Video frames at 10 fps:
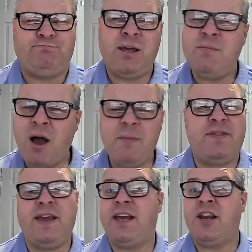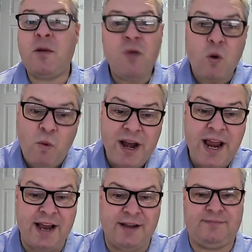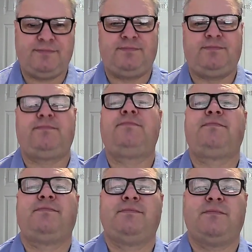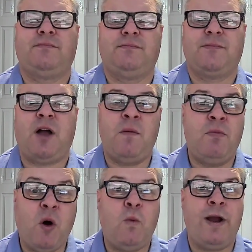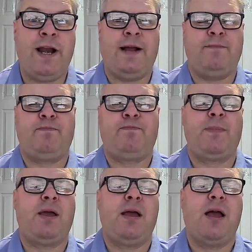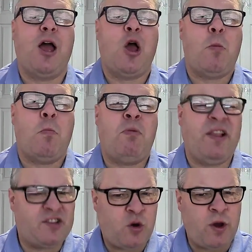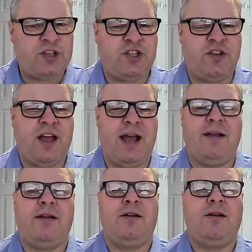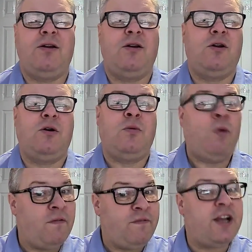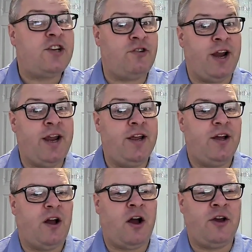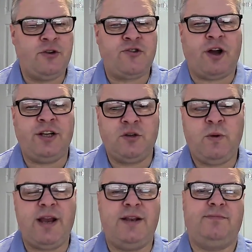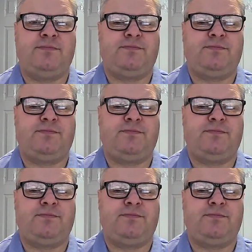But you might be thinking, I'm not winning. I'm not winning. But there's a question there. What victory are you trying to win?